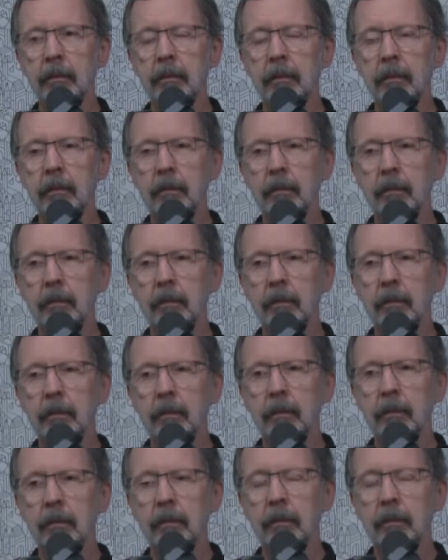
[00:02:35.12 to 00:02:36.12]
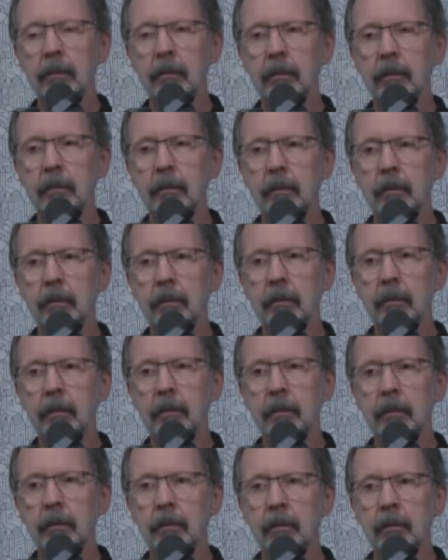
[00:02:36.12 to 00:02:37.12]

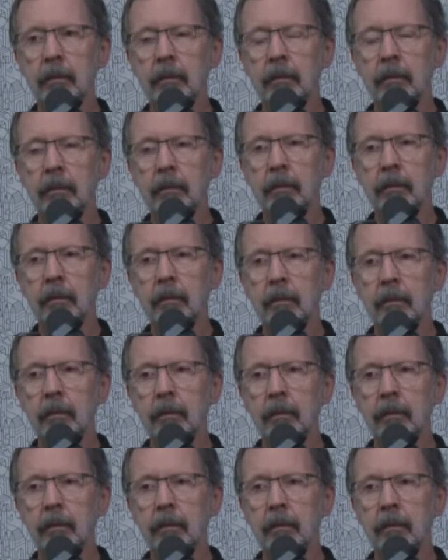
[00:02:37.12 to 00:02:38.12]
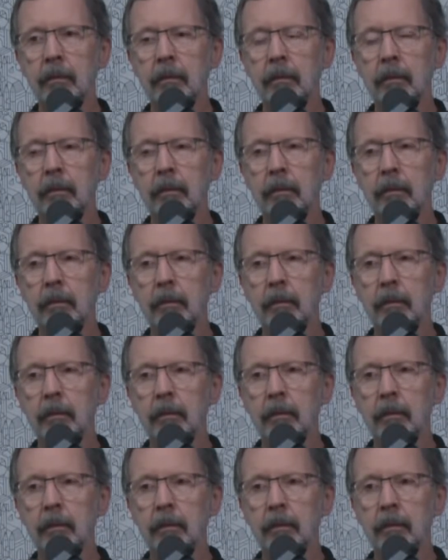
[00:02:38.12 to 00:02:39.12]

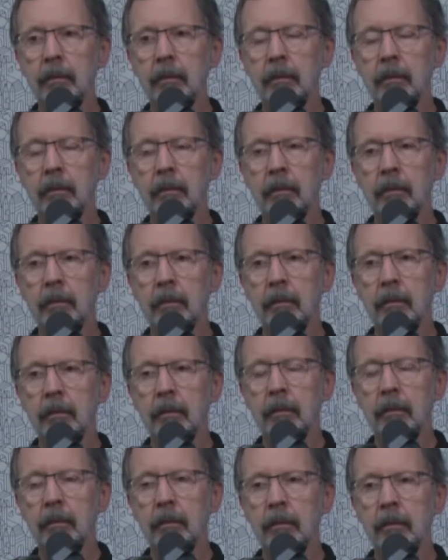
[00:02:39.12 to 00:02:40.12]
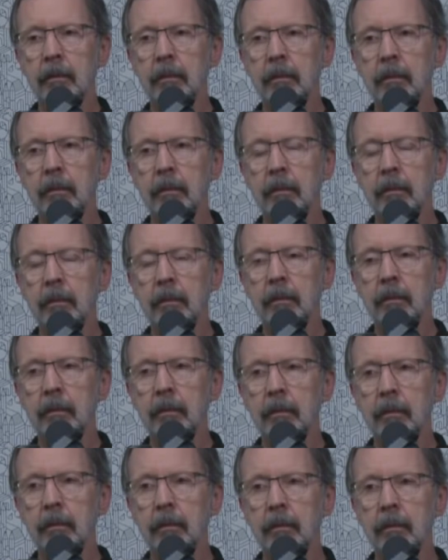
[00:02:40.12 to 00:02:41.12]

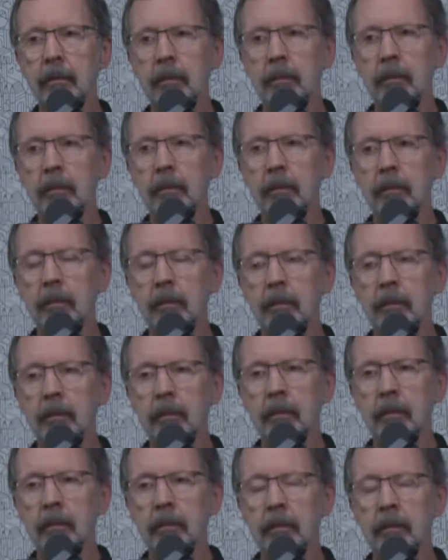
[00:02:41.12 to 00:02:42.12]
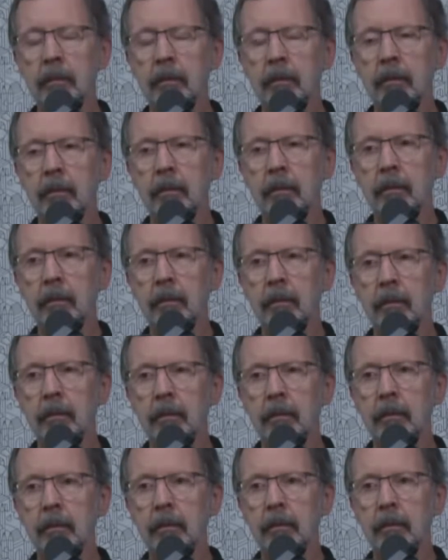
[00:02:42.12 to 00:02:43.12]
(not speaking)